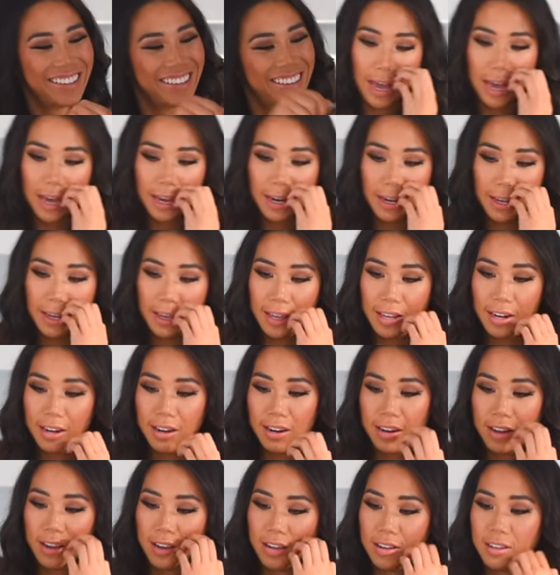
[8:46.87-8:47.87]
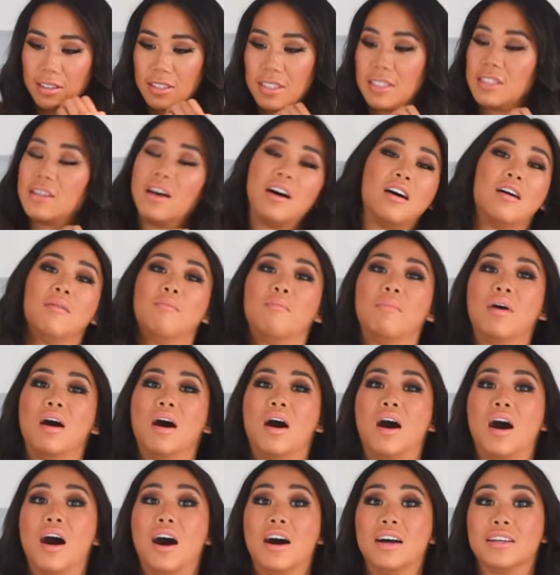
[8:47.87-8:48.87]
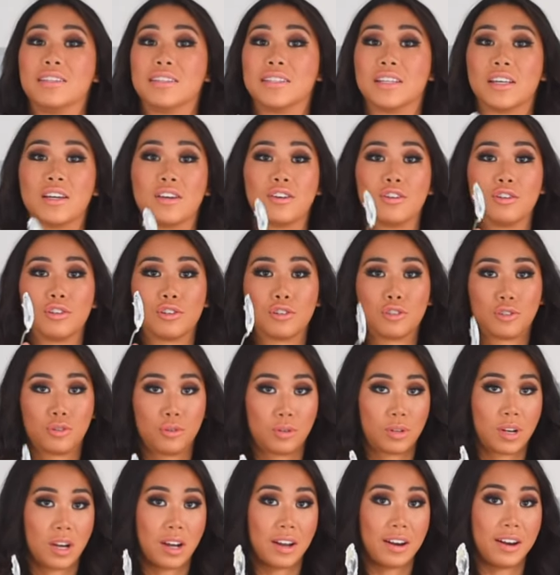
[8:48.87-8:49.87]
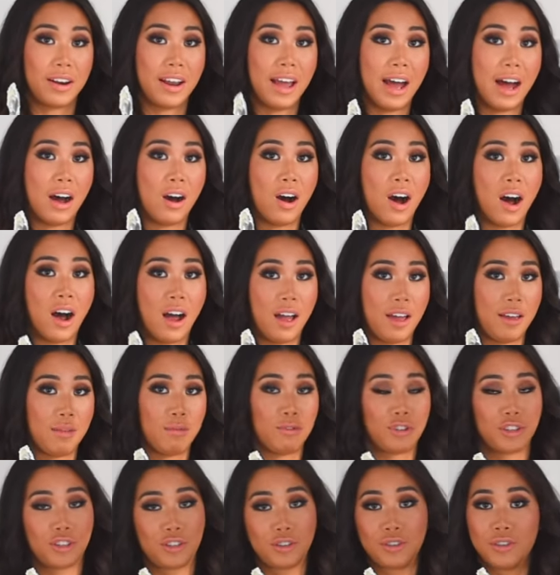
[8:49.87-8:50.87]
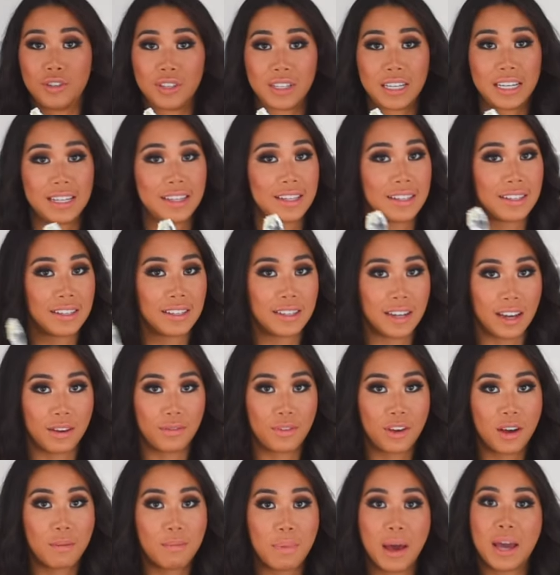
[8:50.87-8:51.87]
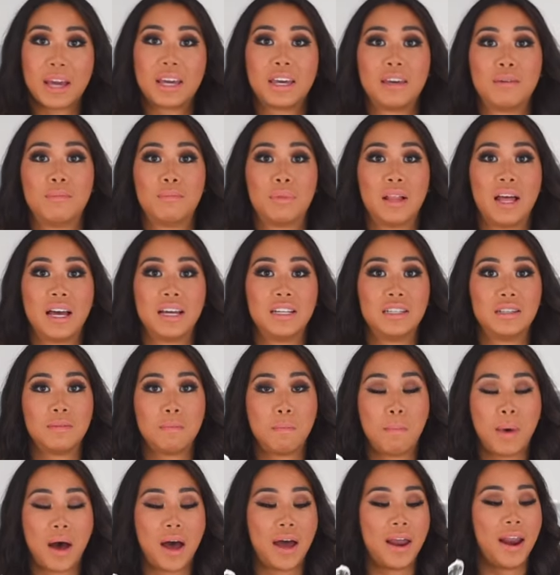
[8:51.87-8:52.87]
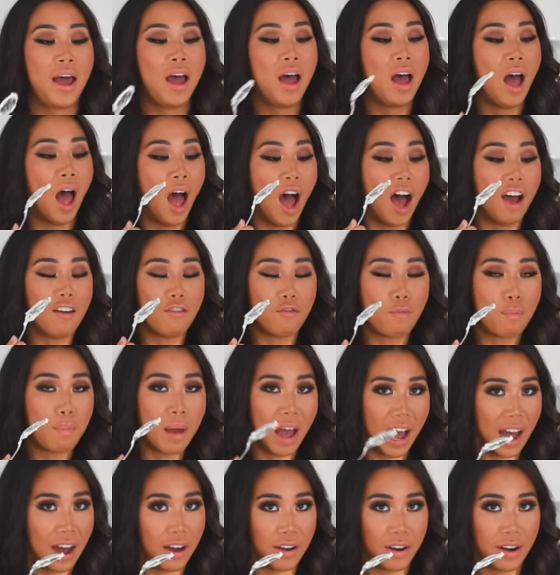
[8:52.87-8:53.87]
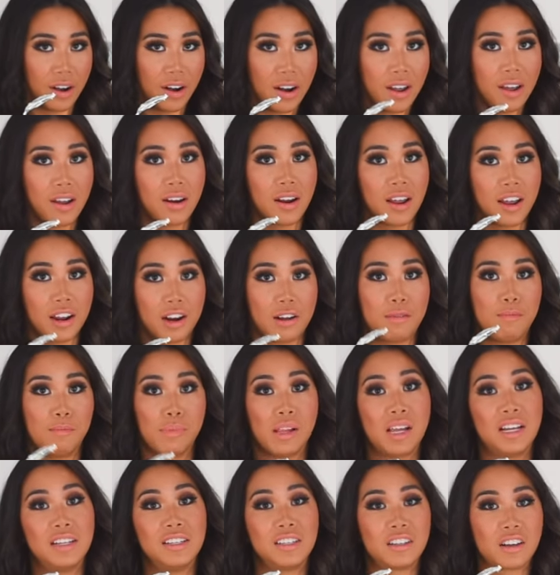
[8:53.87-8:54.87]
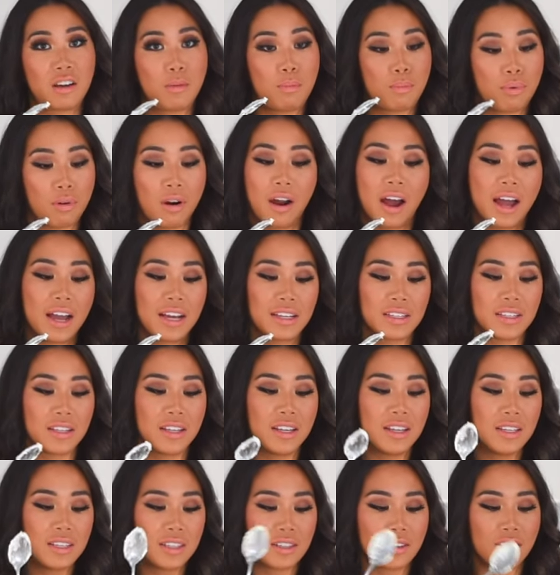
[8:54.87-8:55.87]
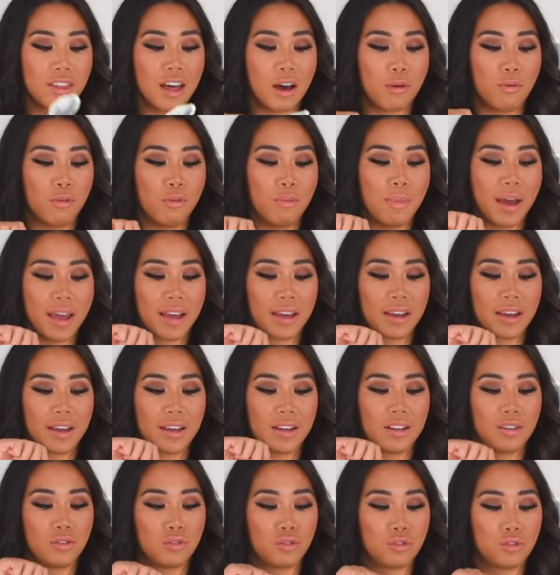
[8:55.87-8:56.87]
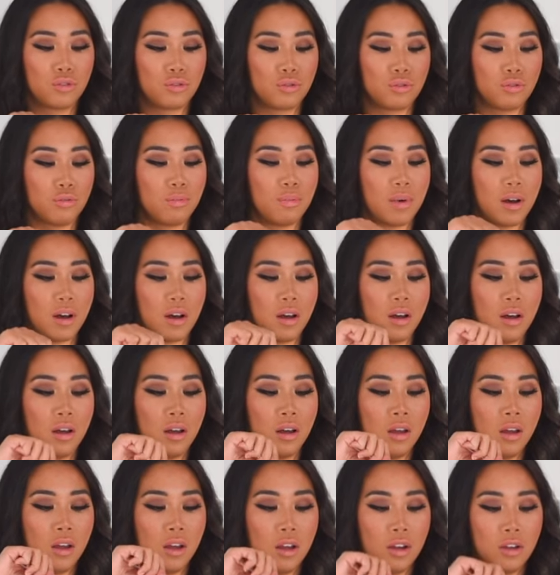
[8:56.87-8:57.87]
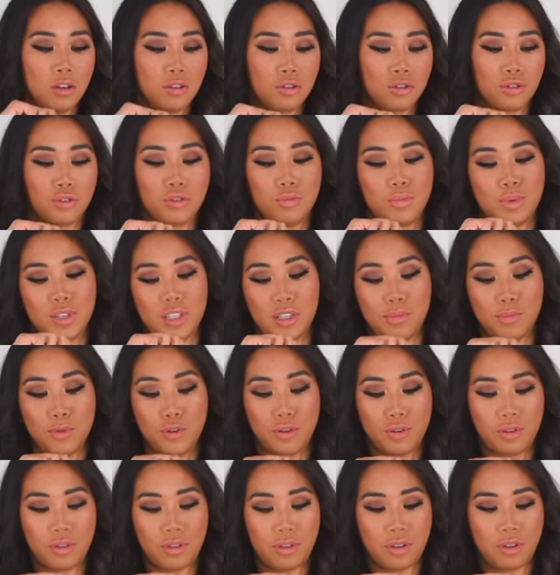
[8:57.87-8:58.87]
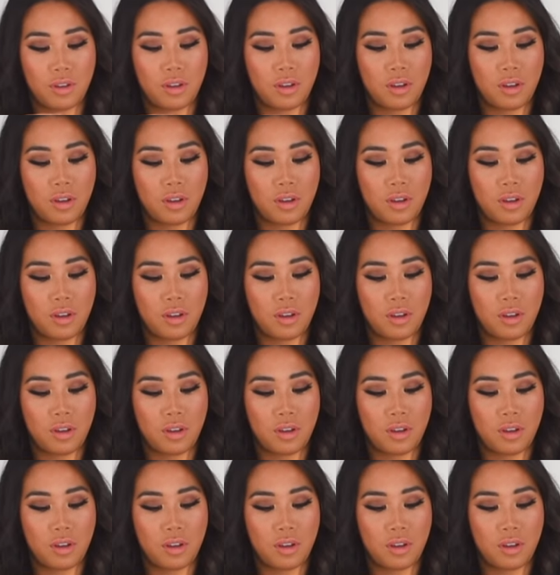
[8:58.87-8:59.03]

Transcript: Add in some icing sugar. Now I'm just using the stevia baking blend, but I've powdered it in a blender prior to this, so that will make it super, super smooth.